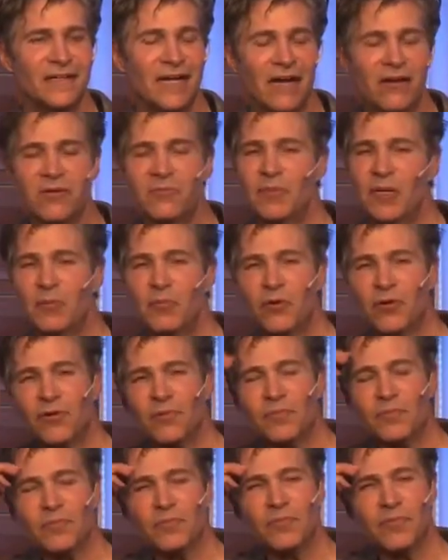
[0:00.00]
I
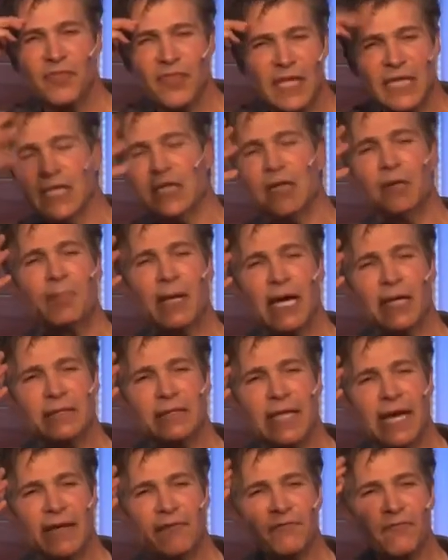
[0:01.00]
remember thinking about
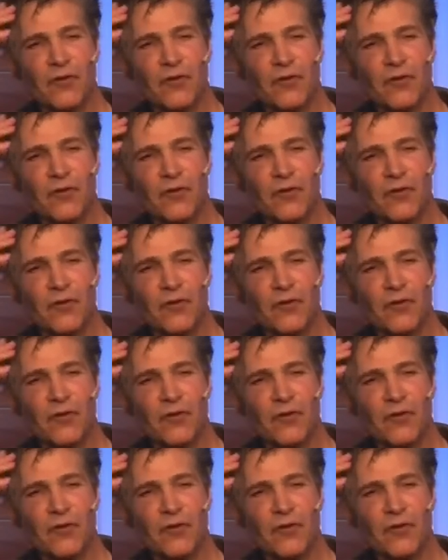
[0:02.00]
that